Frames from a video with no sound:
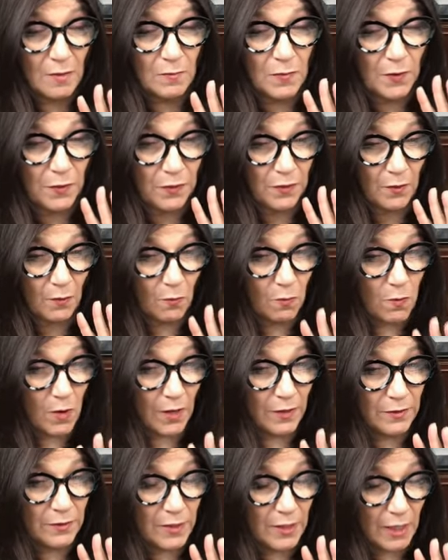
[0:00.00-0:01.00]
But the
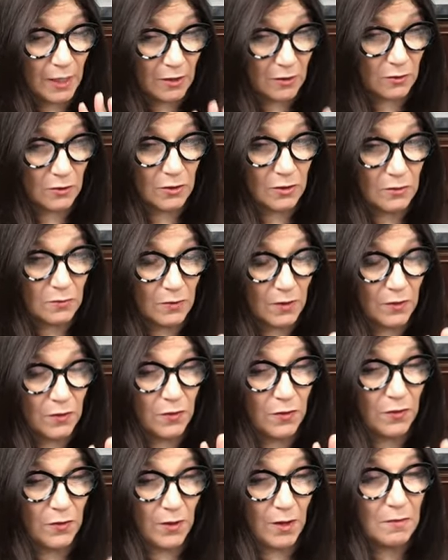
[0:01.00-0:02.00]
one that I cook with
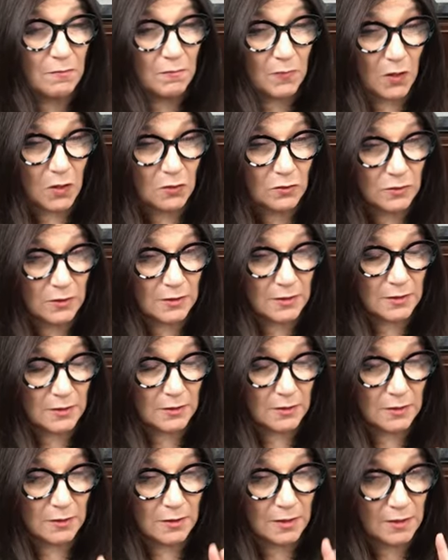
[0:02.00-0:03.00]
the
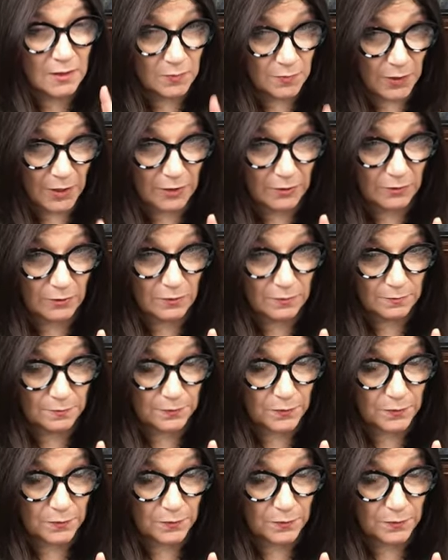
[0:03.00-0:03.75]
most is butter.